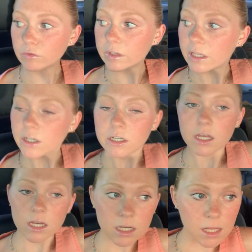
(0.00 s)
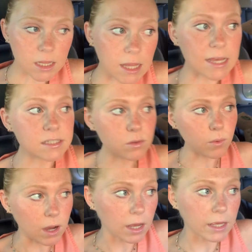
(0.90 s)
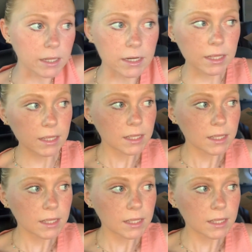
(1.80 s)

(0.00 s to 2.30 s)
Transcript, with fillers: really good glass of wine.